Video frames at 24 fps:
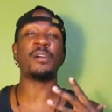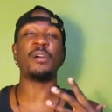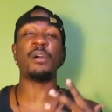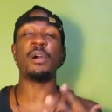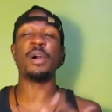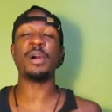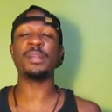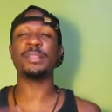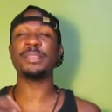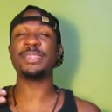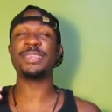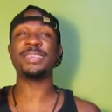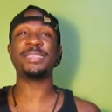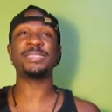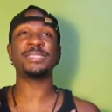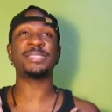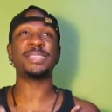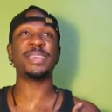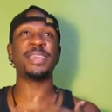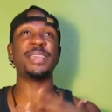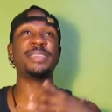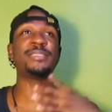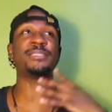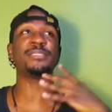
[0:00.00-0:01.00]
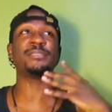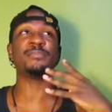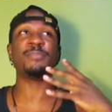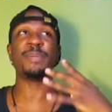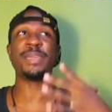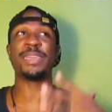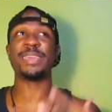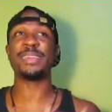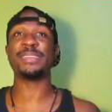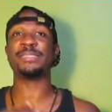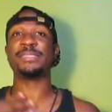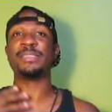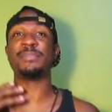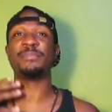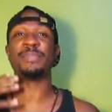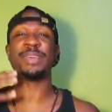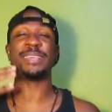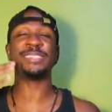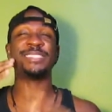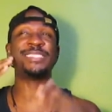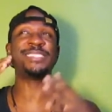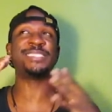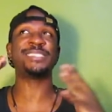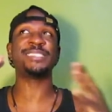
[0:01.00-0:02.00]
all of these things is making it seem
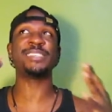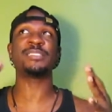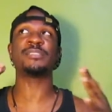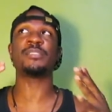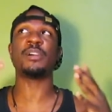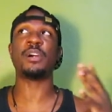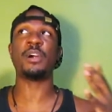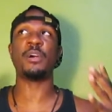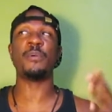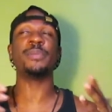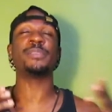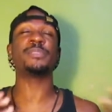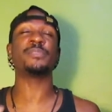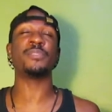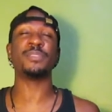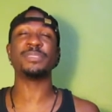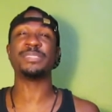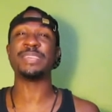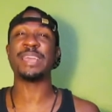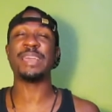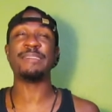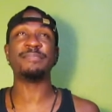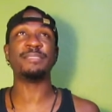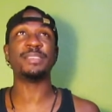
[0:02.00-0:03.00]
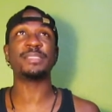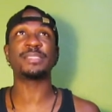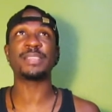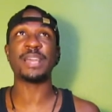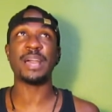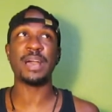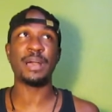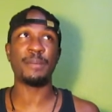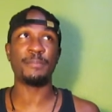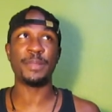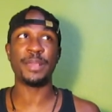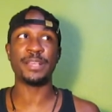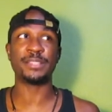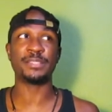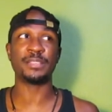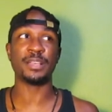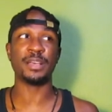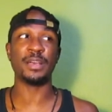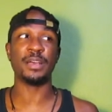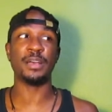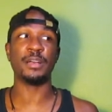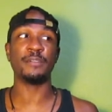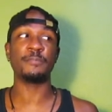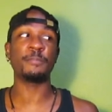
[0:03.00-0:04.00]
like she's just always going to have this complex
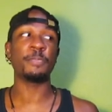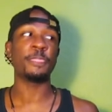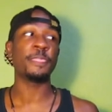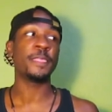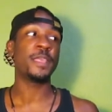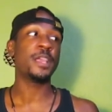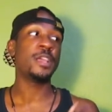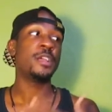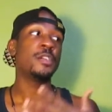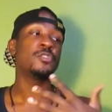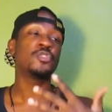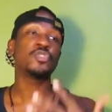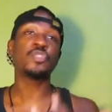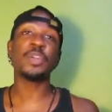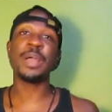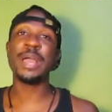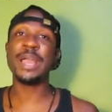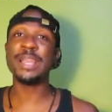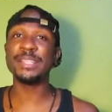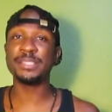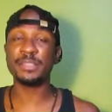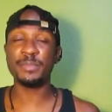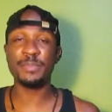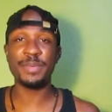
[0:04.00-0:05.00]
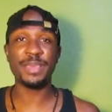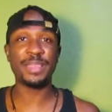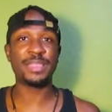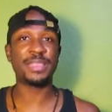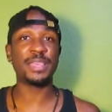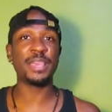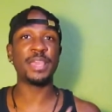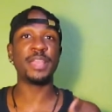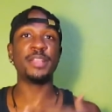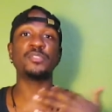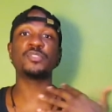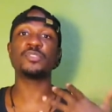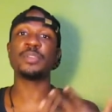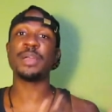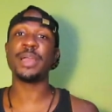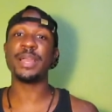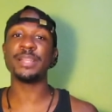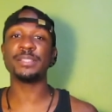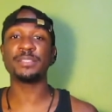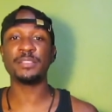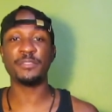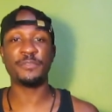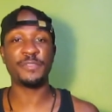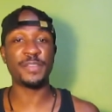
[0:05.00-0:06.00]
of trying to be thin,
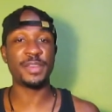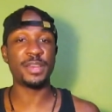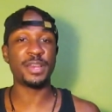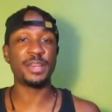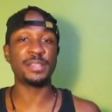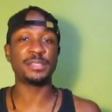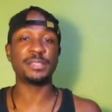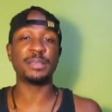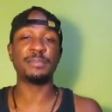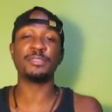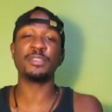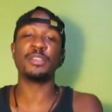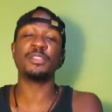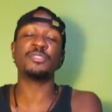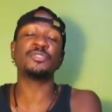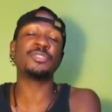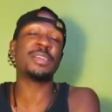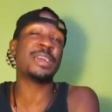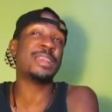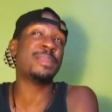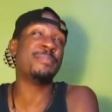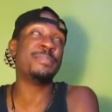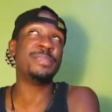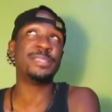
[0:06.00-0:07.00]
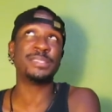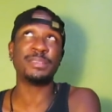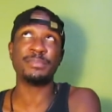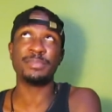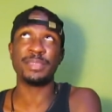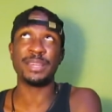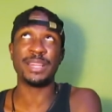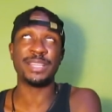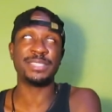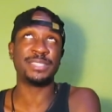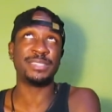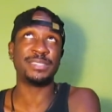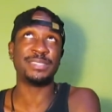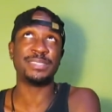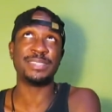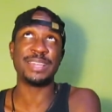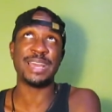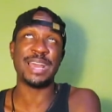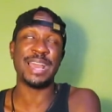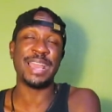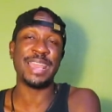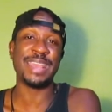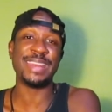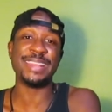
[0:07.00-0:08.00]
trying to fit into something, or trying to be something that she's
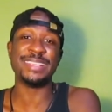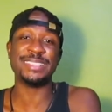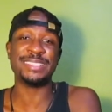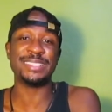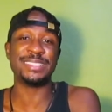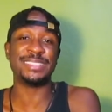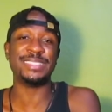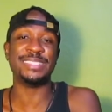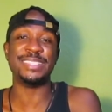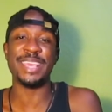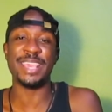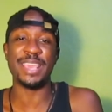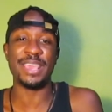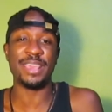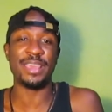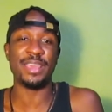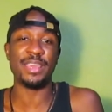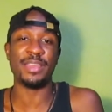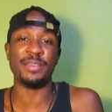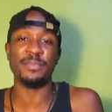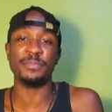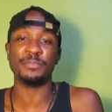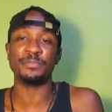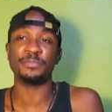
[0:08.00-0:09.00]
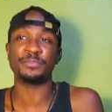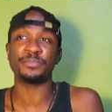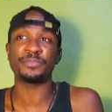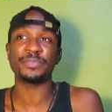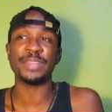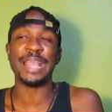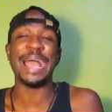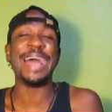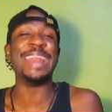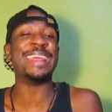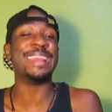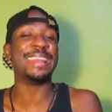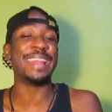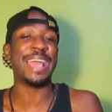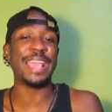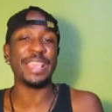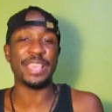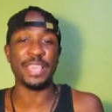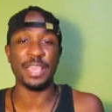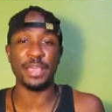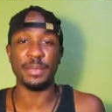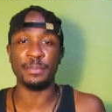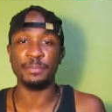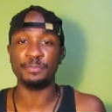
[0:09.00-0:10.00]
not. And it just didn't, I didn't
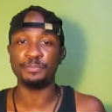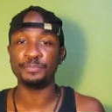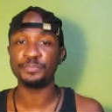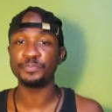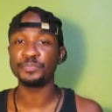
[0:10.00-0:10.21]
like it.